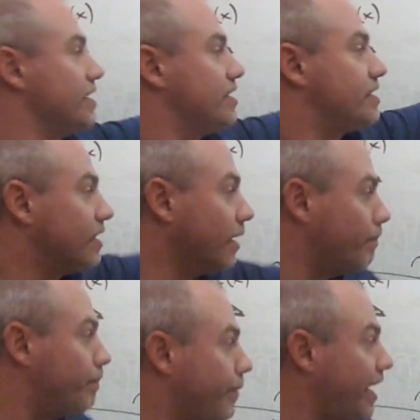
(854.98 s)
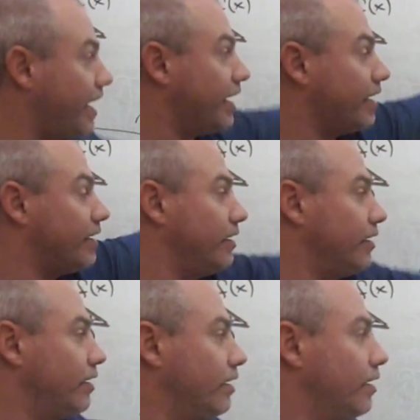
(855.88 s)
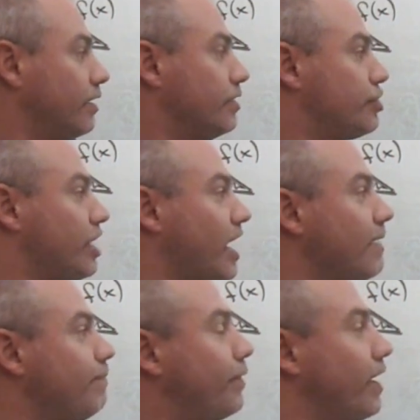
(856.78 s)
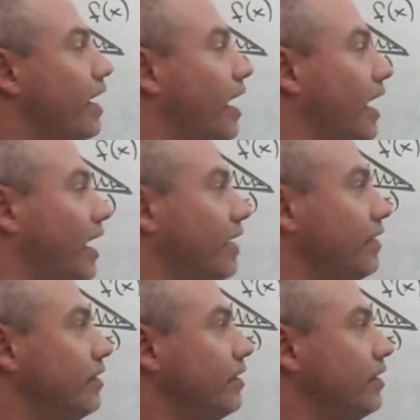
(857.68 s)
is the big shape uh,